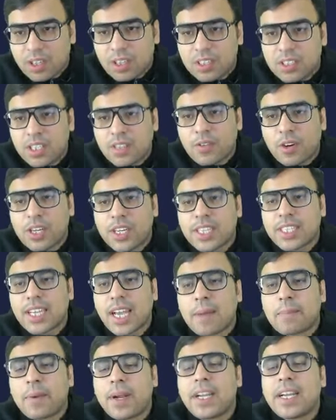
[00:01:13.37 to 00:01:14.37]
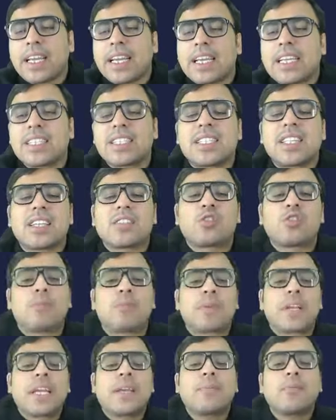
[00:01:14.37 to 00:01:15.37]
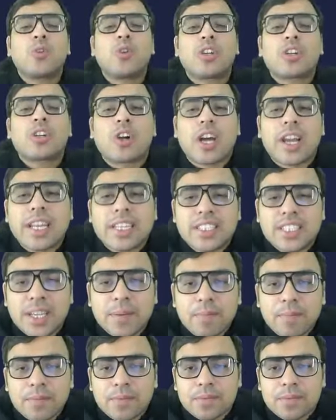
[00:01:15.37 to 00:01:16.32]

See, what has happened is the Supreme Court Collegium